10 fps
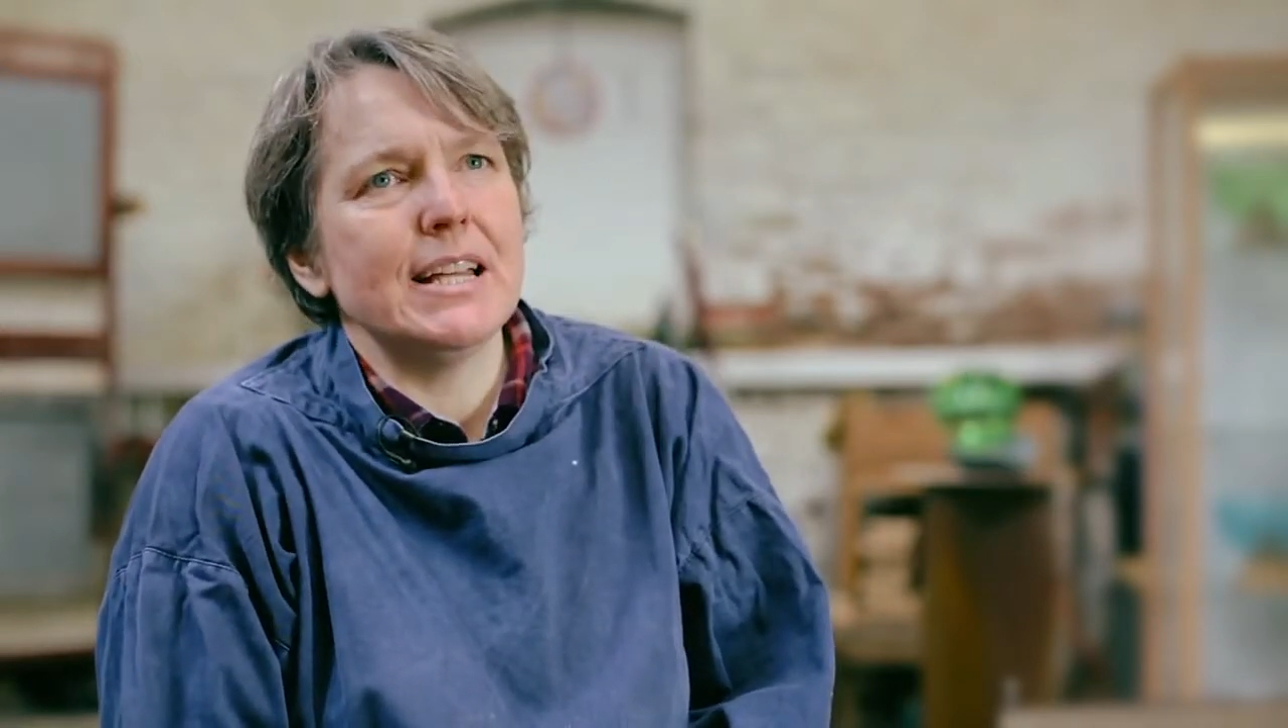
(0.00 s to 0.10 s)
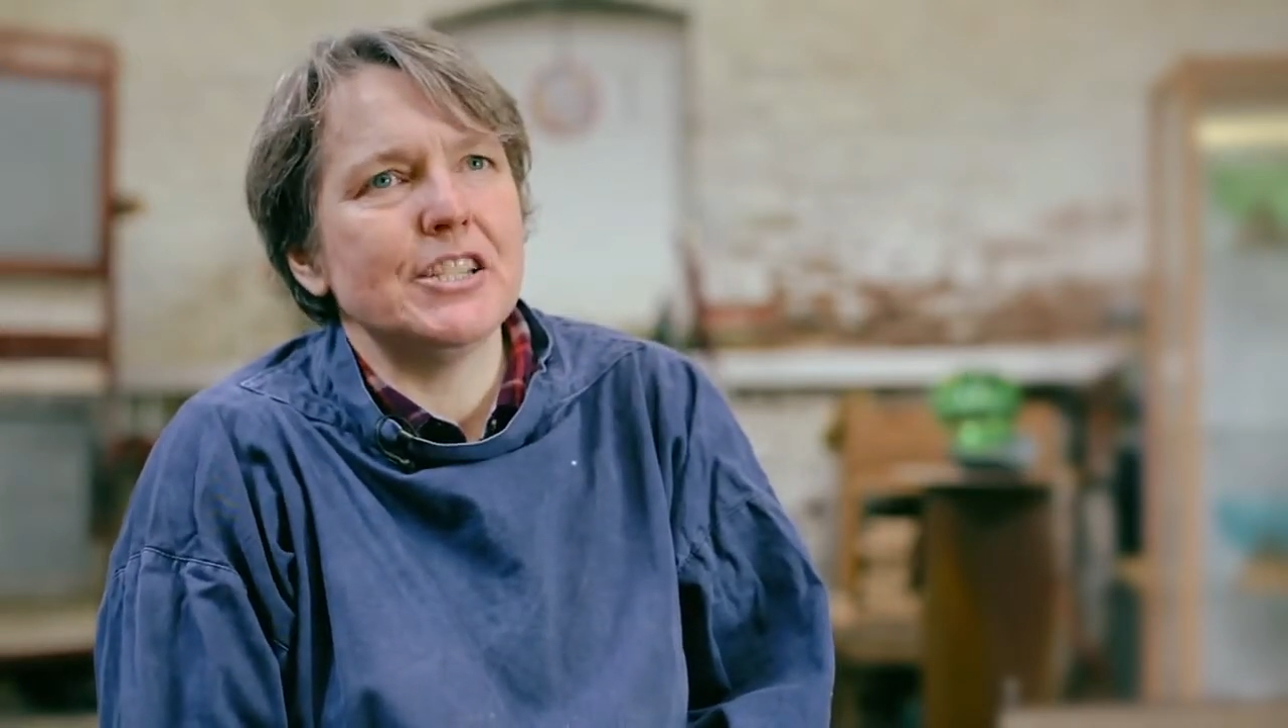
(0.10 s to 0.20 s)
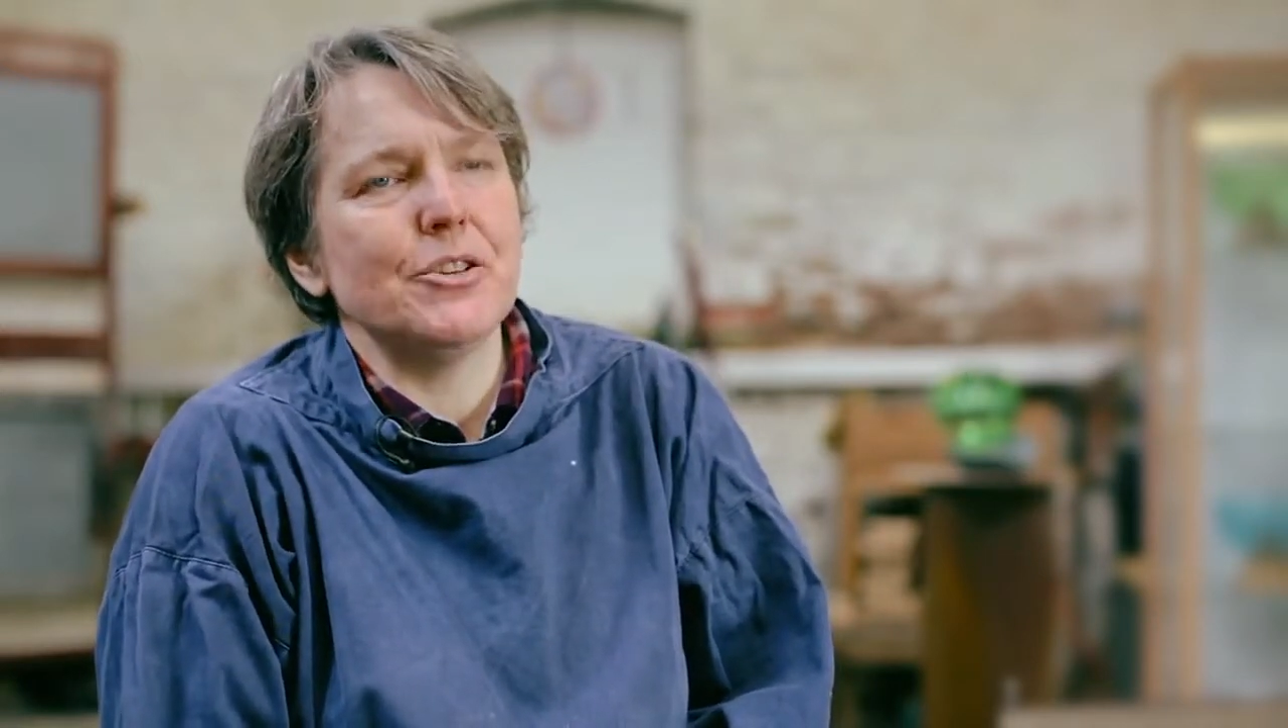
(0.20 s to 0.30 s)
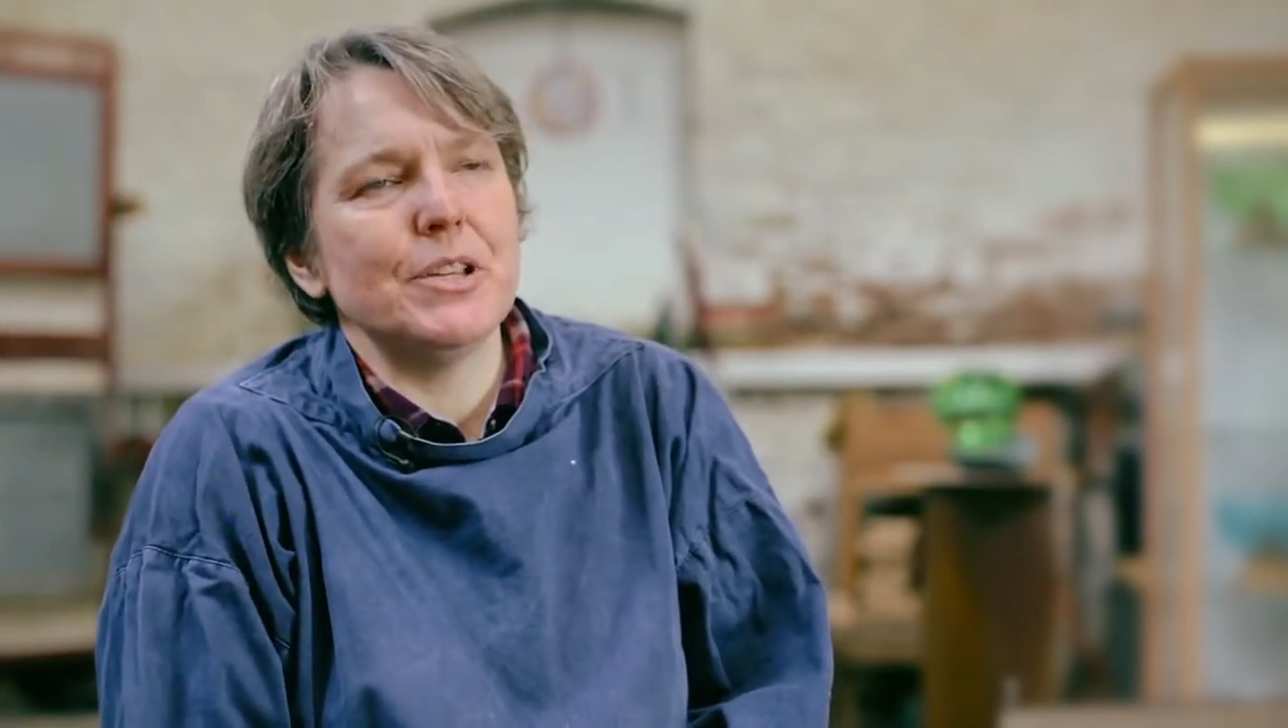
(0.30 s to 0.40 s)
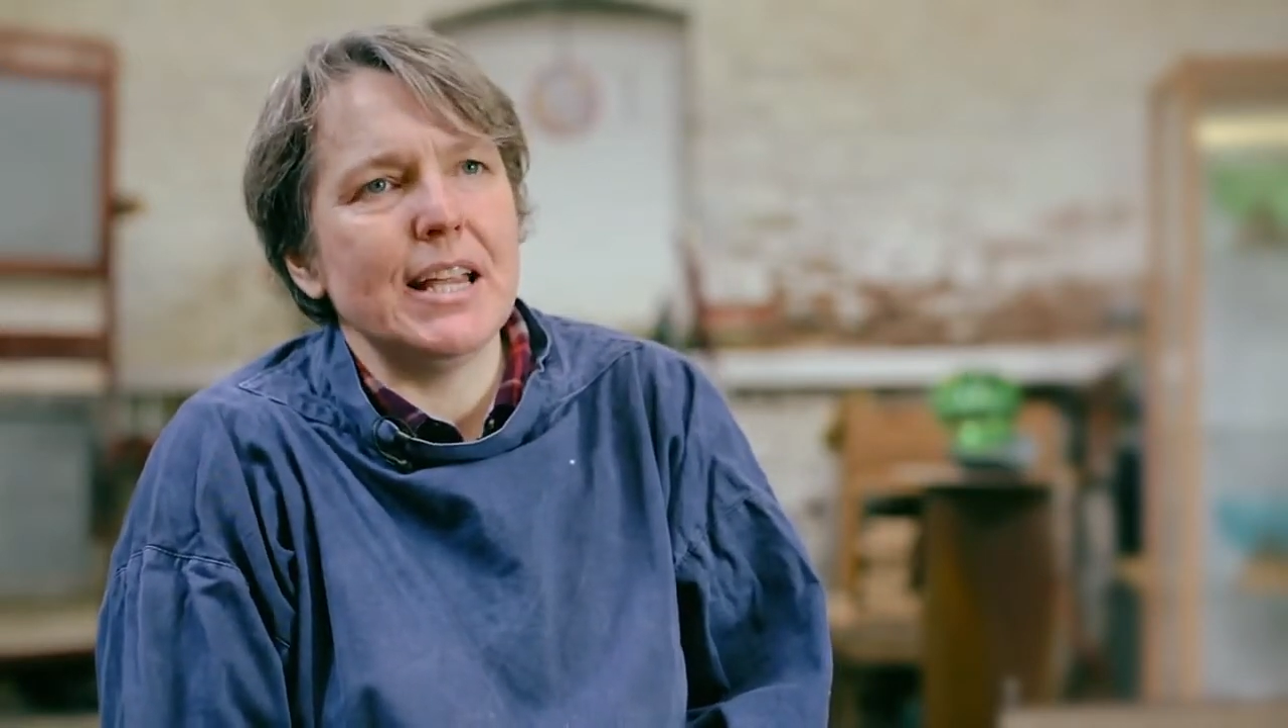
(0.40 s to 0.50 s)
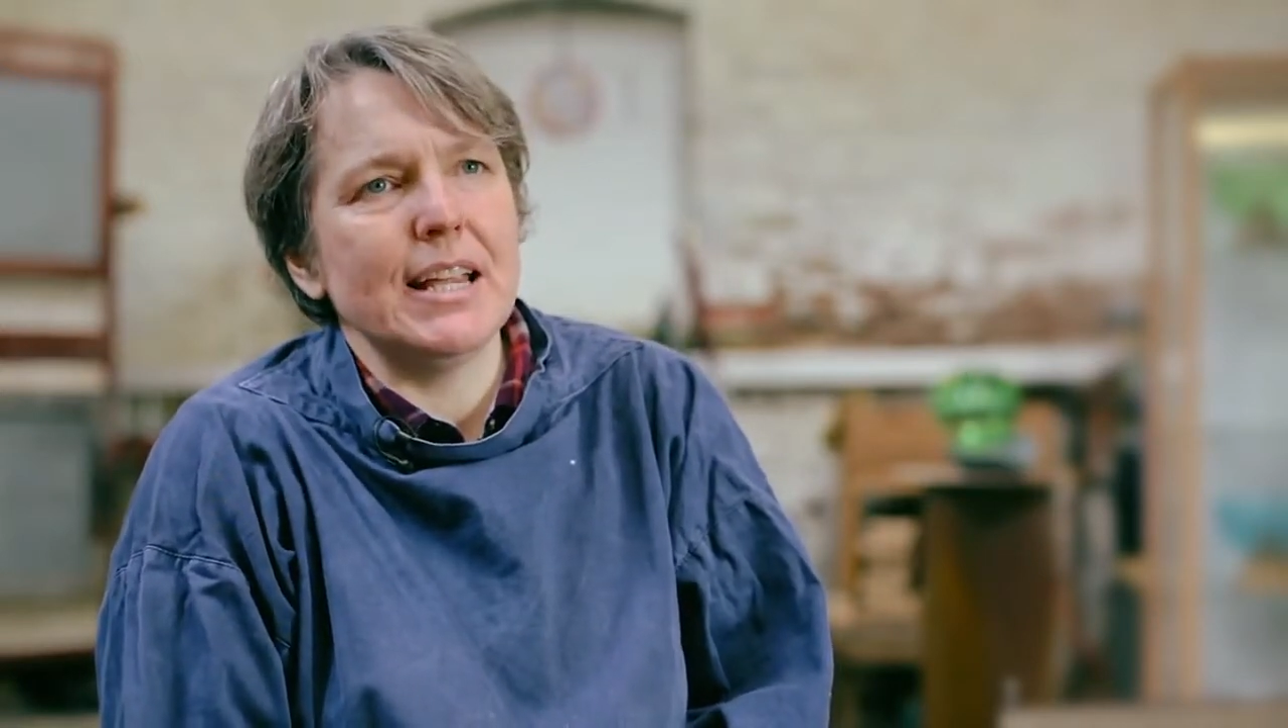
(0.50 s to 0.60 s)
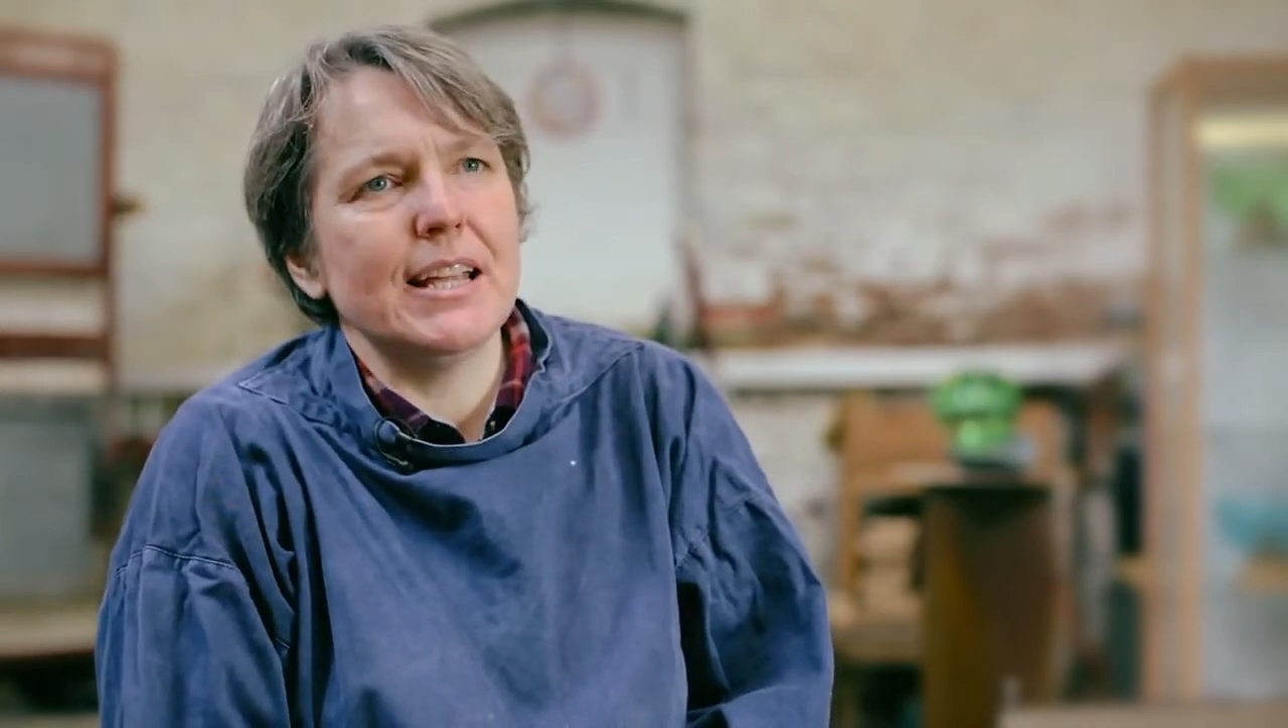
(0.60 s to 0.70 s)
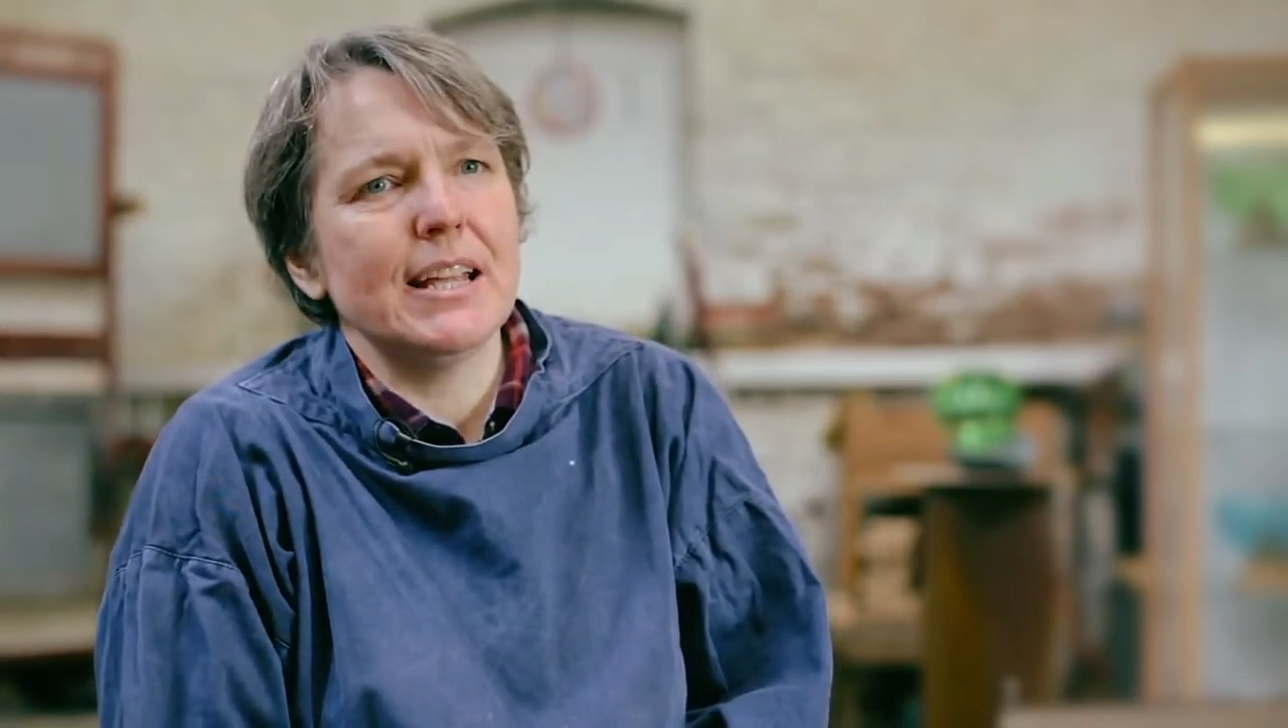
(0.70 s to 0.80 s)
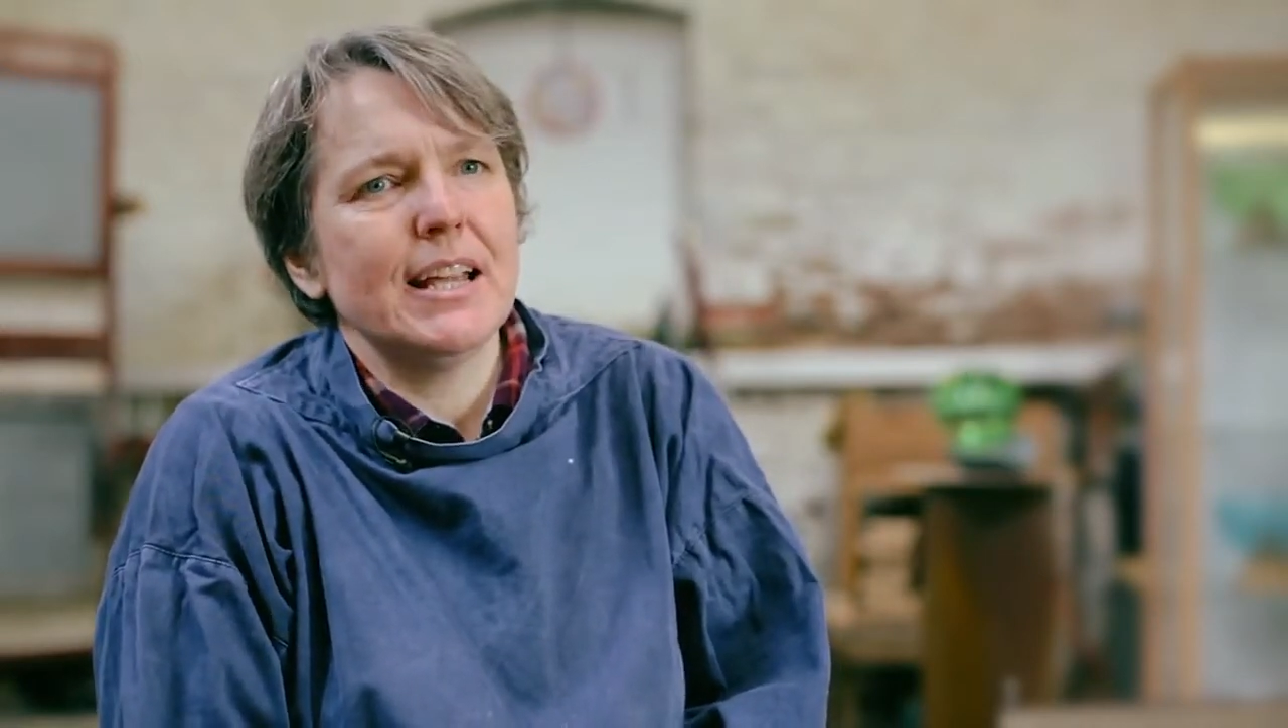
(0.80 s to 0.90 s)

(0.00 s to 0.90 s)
is unique,